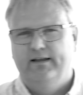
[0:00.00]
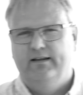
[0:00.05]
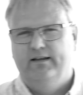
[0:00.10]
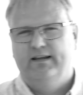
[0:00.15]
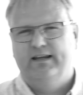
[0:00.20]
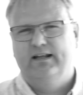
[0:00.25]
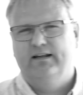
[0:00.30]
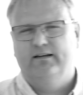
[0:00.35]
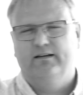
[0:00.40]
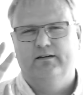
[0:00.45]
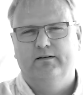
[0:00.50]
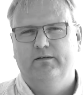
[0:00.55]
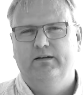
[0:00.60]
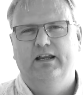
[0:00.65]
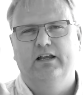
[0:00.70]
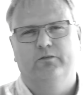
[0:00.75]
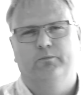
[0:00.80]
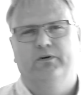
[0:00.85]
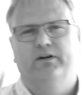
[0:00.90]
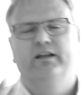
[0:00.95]
Okay.
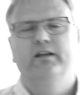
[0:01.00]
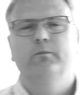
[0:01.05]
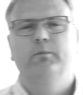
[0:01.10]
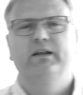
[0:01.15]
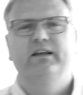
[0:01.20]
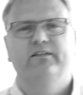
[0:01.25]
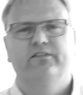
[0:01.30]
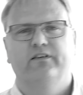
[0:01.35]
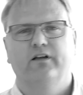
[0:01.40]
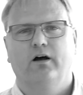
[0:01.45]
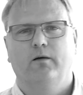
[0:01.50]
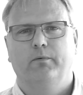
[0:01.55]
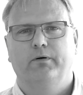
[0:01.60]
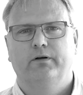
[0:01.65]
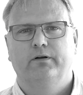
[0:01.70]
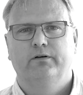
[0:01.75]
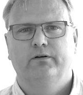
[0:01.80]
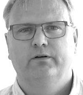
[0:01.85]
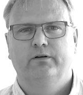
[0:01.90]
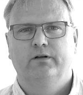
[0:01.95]
Yes, but can you please
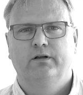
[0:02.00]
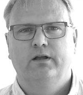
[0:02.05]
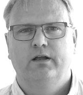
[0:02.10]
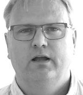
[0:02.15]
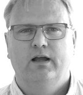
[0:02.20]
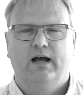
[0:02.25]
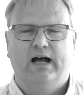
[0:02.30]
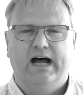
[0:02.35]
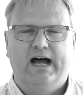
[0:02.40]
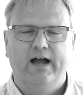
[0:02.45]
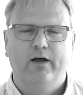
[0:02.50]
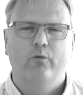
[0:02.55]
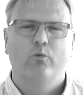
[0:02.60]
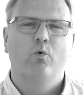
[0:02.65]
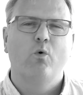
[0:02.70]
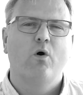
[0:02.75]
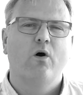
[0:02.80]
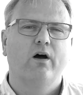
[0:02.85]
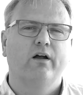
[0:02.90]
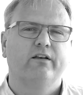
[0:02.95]
stop? I
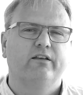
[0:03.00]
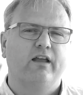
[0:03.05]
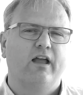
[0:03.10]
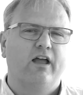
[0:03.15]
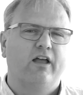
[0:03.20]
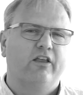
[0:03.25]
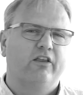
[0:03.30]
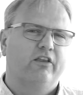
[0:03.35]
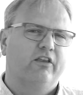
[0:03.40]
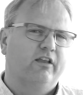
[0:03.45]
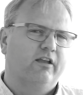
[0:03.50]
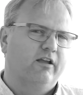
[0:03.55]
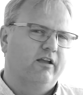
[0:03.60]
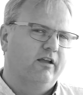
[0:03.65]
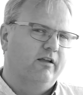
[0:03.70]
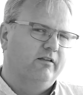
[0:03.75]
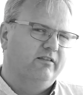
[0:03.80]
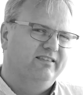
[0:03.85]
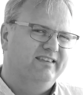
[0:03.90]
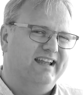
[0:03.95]
want
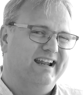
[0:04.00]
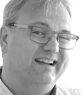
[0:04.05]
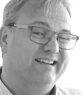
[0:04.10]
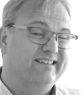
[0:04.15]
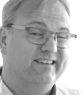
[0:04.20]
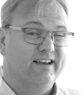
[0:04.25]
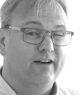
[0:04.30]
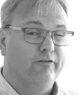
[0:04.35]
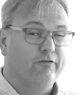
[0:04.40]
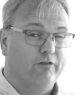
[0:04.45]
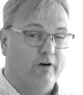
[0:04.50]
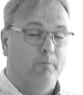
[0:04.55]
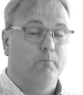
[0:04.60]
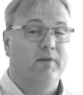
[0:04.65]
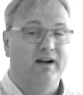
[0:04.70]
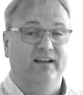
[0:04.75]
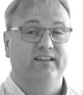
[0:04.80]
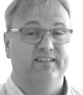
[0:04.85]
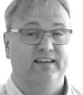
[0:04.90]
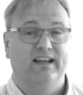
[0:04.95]
data from
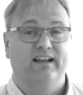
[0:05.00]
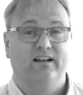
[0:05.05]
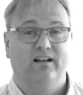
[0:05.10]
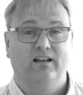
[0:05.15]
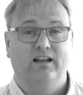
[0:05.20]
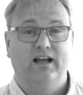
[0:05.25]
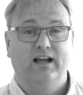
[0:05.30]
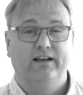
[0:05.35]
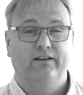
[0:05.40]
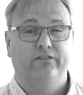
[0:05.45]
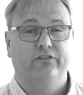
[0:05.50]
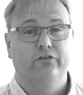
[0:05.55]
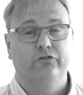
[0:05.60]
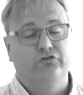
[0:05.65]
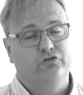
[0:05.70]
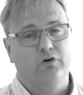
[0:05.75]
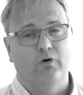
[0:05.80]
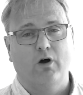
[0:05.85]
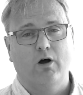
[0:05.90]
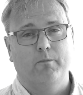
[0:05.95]
my satellites to
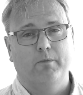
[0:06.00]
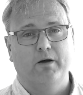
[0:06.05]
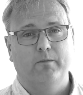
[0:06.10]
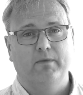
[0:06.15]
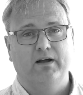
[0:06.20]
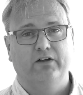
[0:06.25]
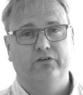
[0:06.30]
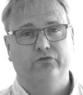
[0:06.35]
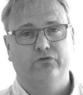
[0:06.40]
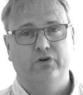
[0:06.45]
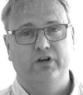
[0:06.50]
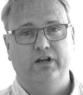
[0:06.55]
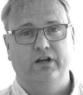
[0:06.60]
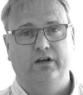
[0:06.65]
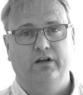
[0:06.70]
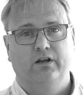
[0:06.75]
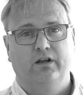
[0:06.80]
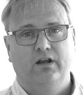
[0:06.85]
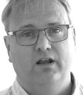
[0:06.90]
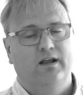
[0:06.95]
show up on my
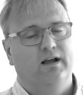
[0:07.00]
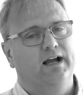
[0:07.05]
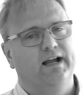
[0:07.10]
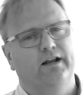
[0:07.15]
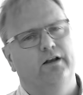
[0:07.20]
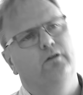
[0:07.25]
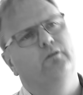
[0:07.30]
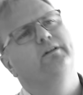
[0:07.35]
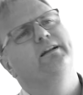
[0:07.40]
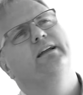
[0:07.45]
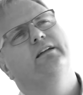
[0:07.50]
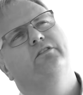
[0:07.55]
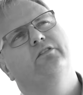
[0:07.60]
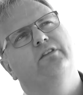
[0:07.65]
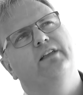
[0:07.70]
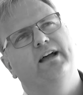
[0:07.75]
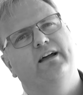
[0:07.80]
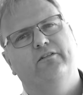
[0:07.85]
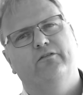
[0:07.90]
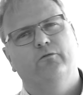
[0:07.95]
screen. I can only get to
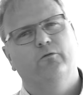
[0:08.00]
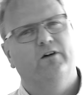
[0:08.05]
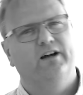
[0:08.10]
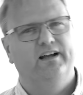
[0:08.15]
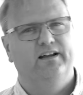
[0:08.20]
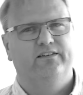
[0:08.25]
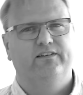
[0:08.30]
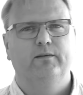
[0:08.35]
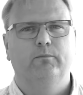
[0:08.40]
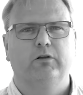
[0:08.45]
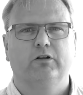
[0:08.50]
that via C++.